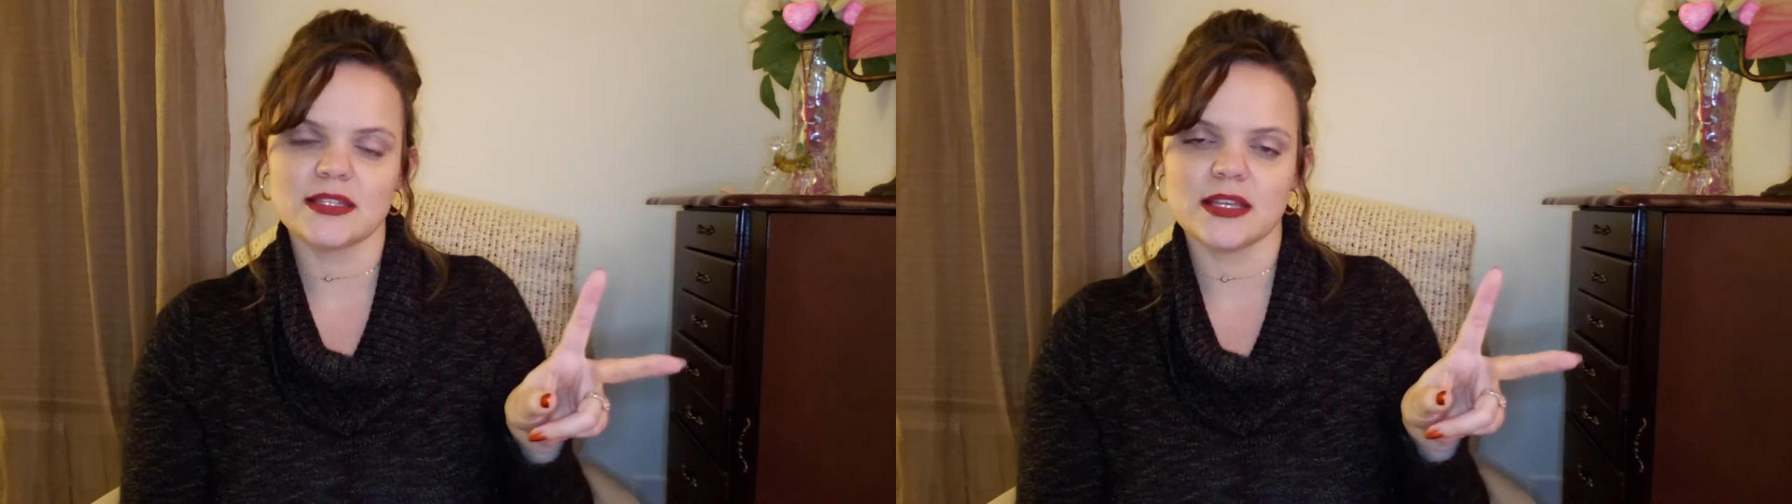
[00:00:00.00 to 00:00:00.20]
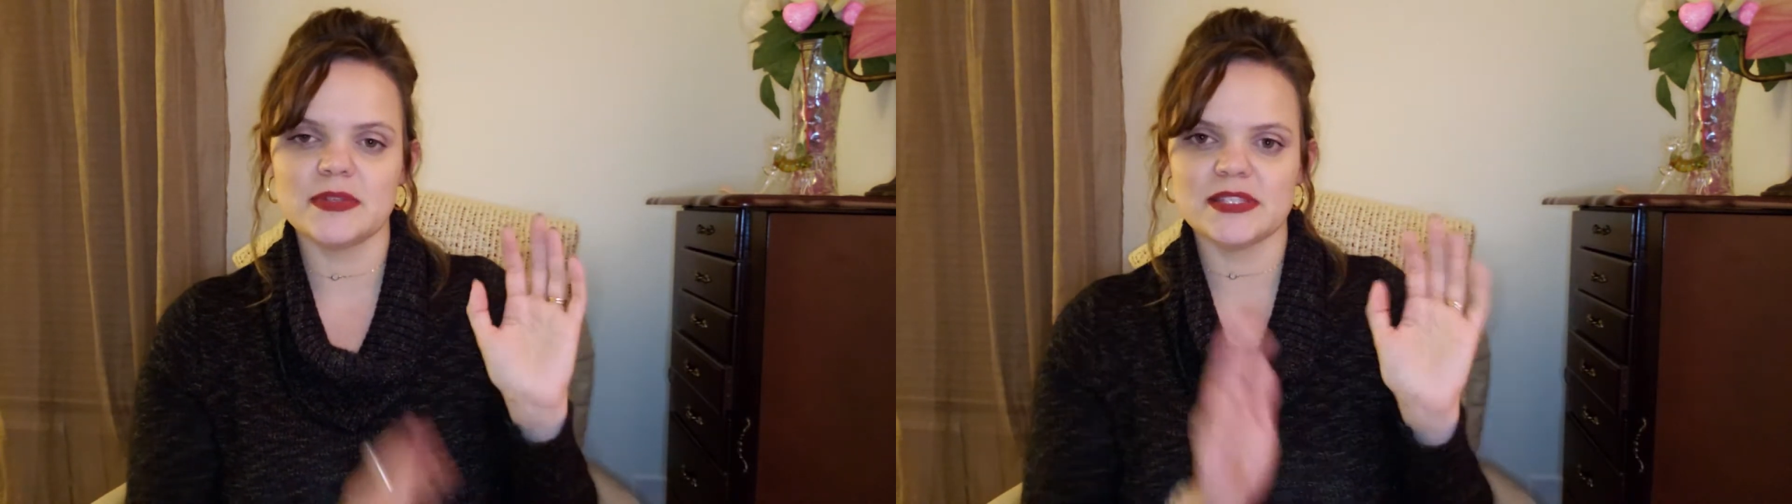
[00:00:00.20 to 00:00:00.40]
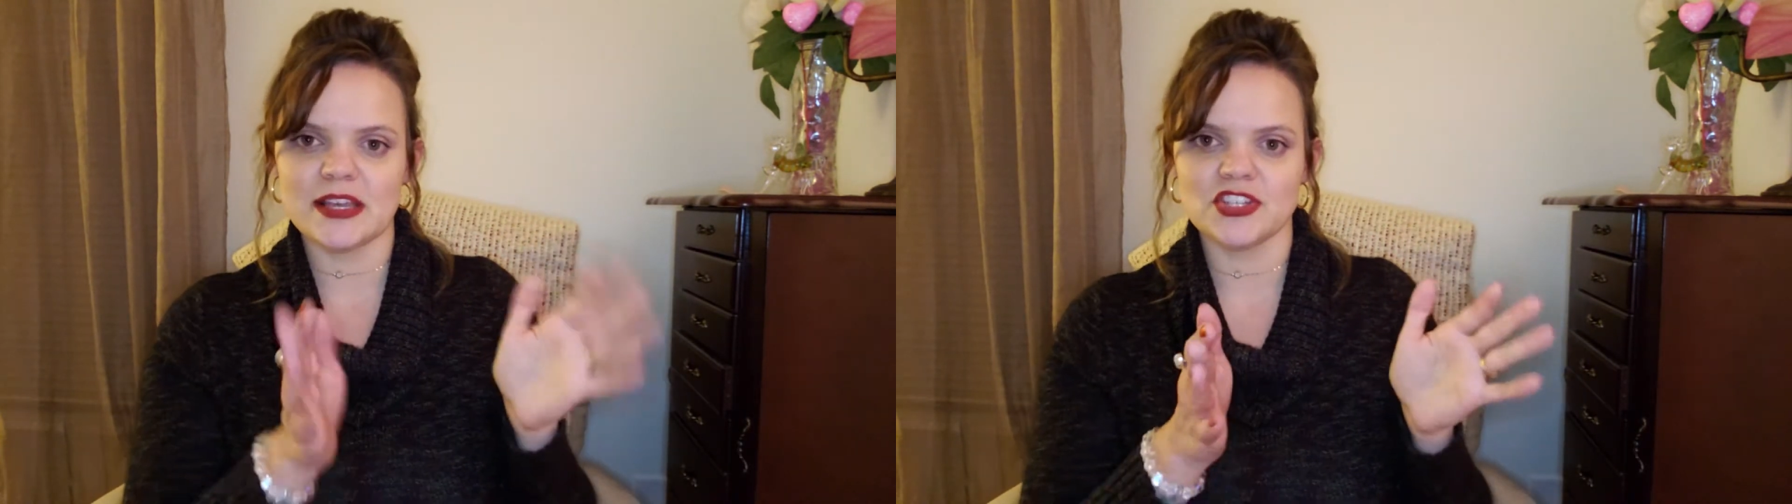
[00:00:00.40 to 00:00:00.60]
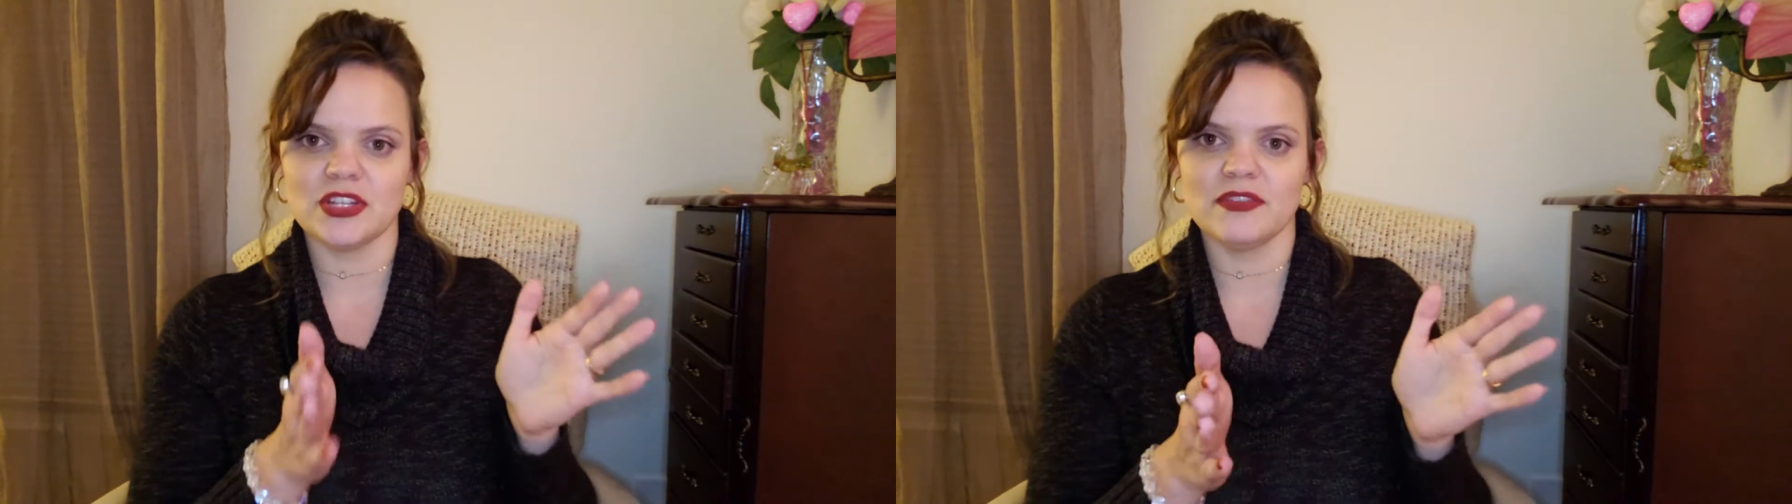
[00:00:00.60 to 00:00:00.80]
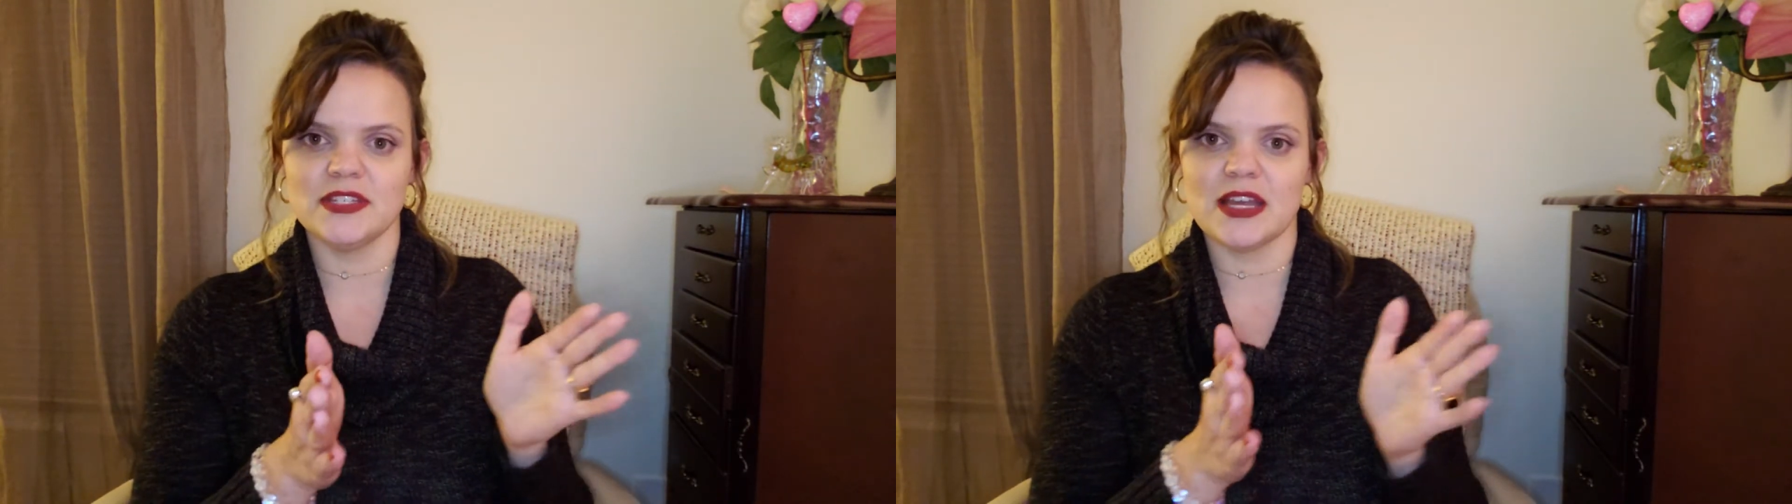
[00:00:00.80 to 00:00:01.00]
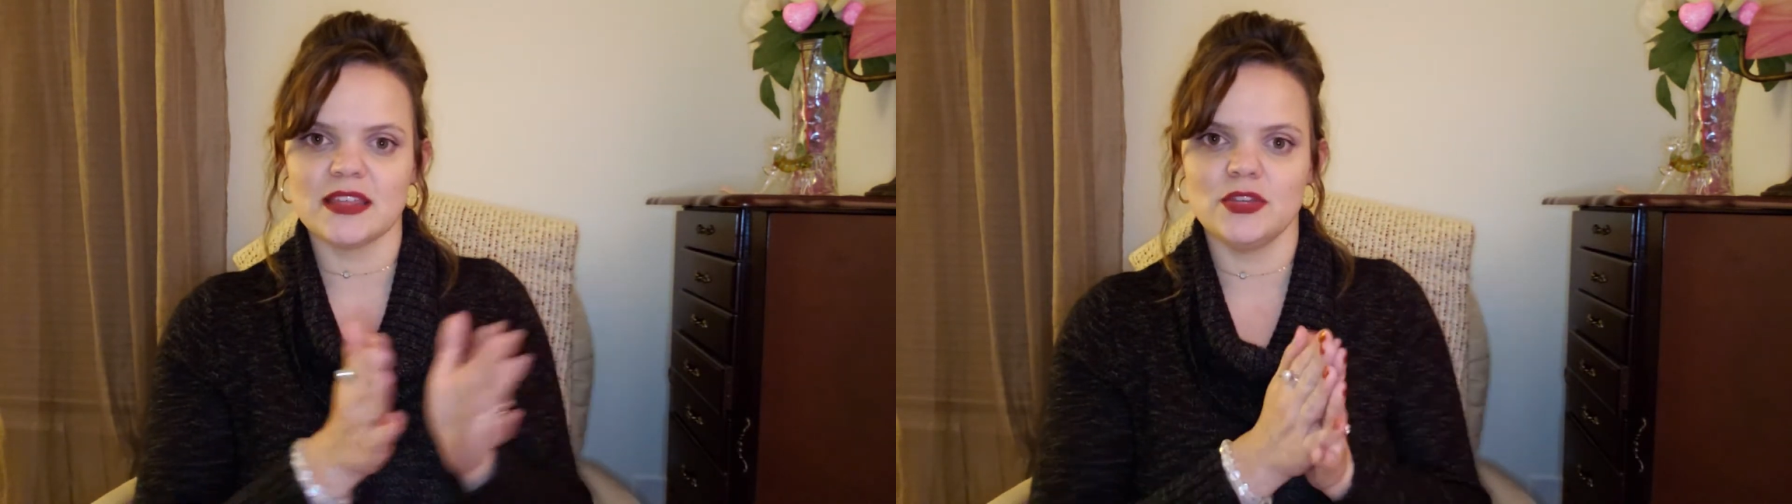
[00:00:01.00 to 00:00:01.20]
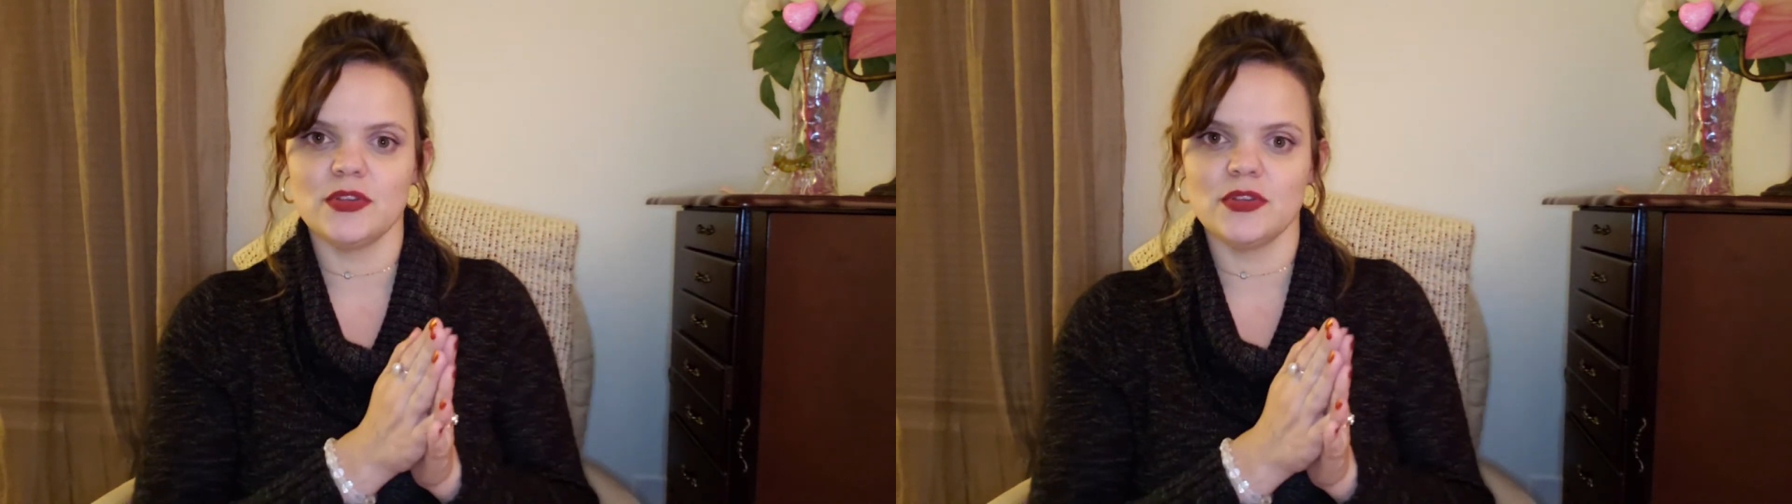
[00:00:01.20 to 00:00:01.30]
section of the deck that you